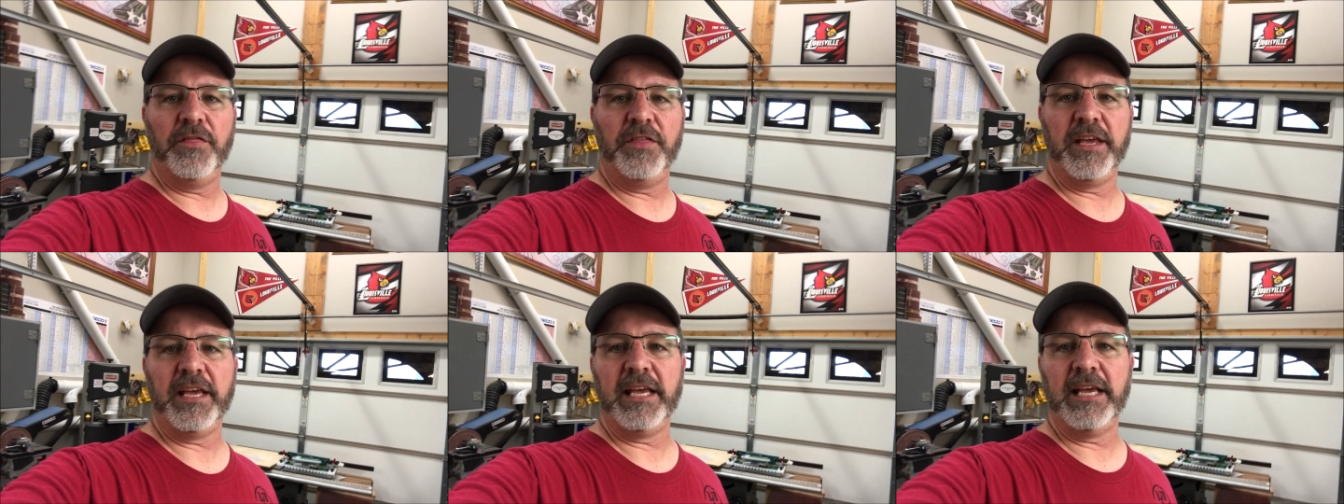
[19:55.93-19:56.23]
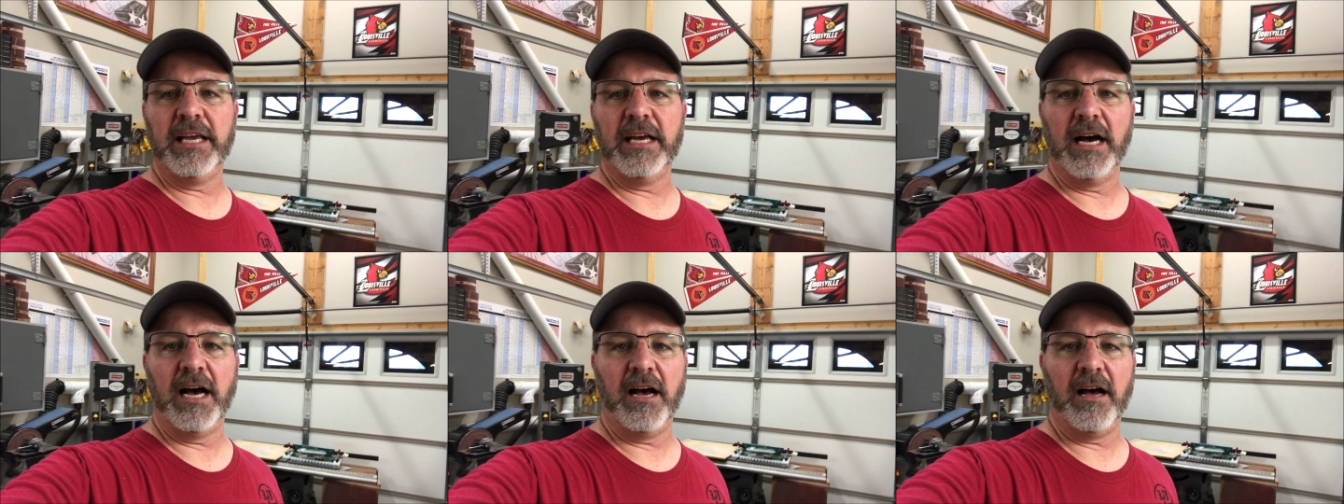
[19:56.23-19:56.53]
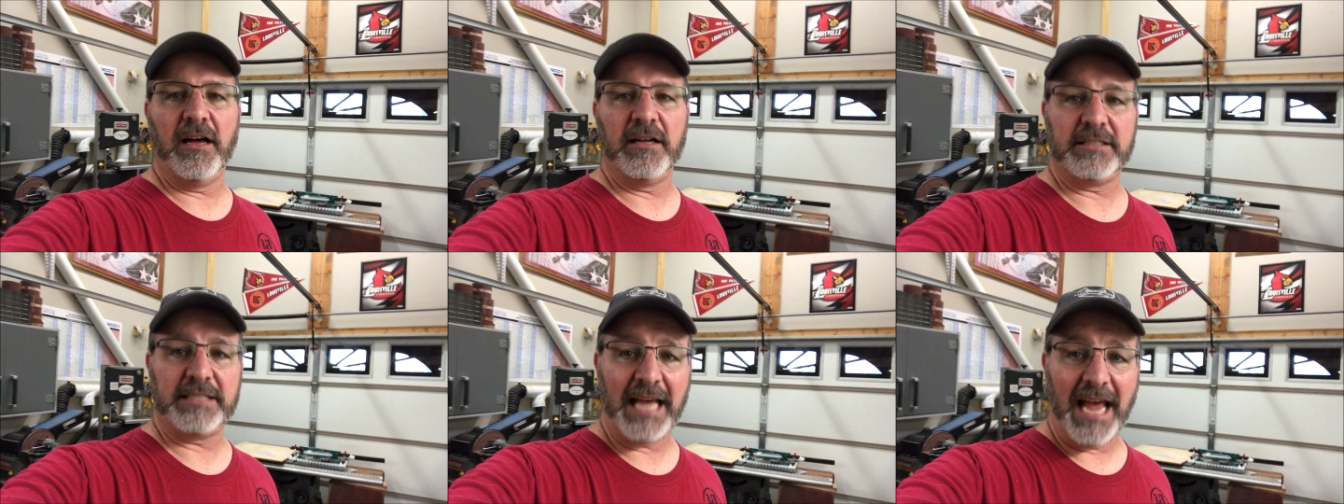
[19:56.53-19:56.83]

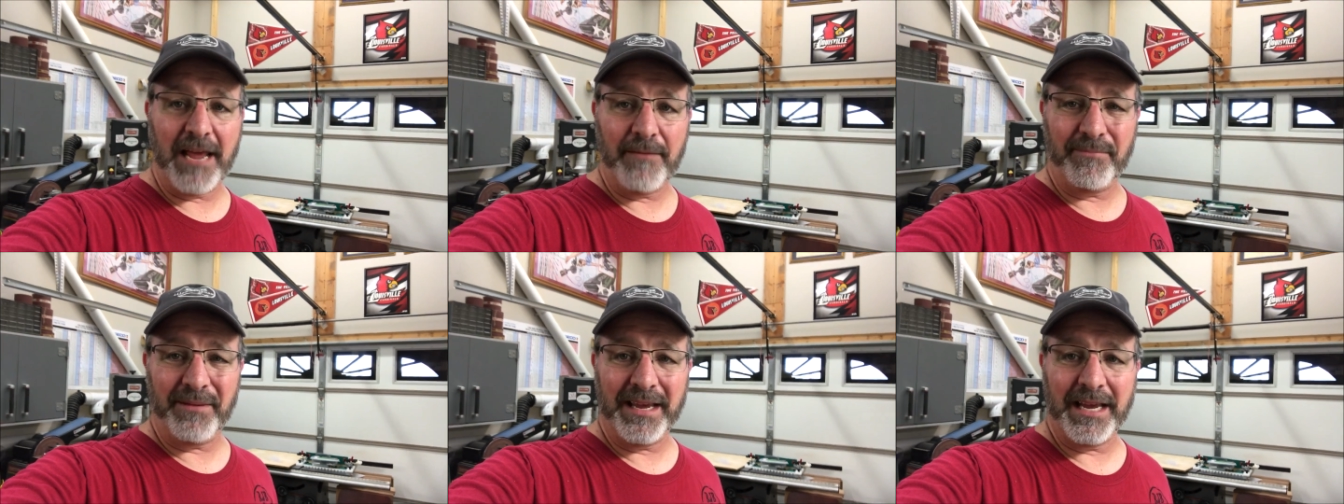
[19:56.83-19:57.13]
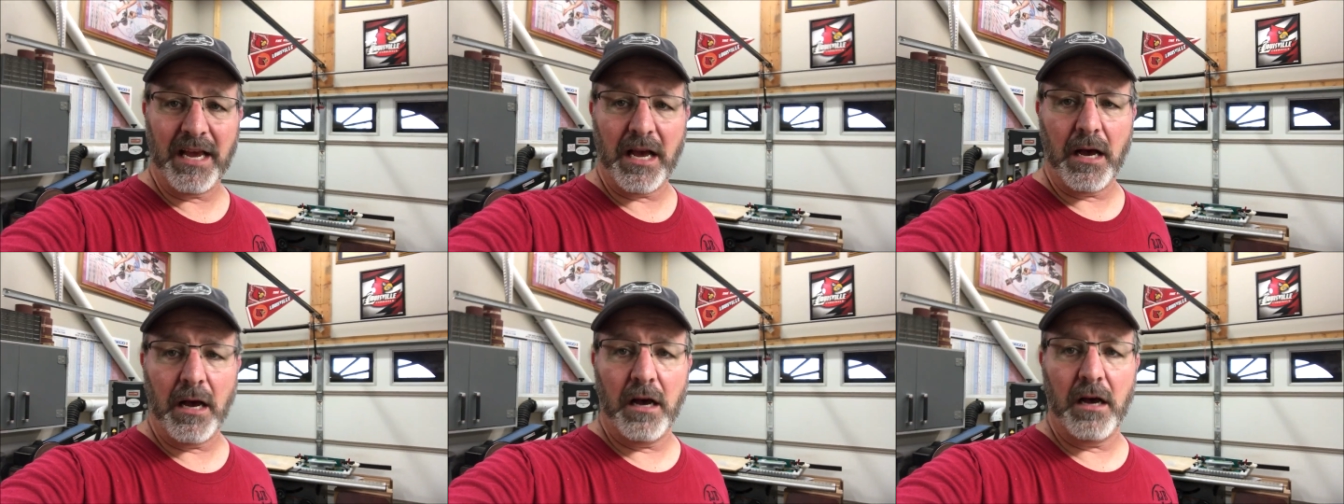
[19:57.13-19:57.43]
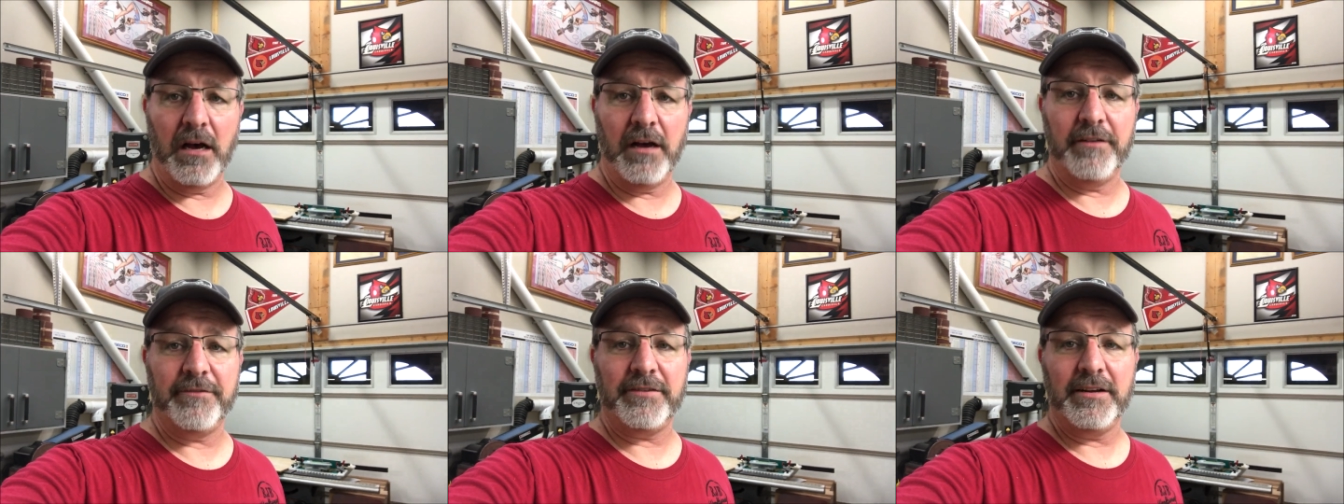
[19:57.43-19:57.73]
the taping
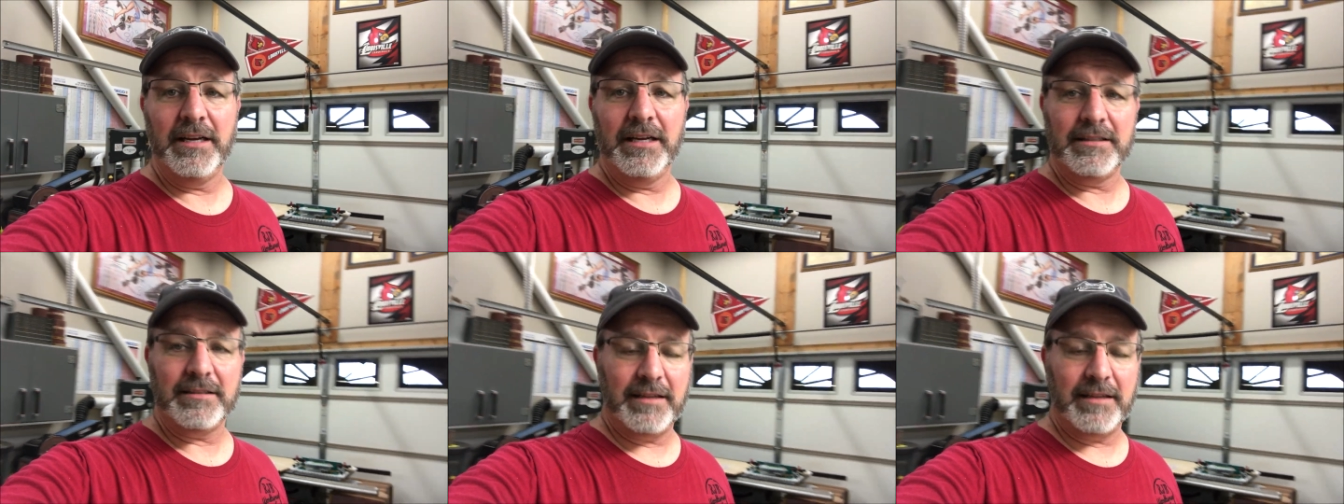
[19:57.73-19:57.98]
of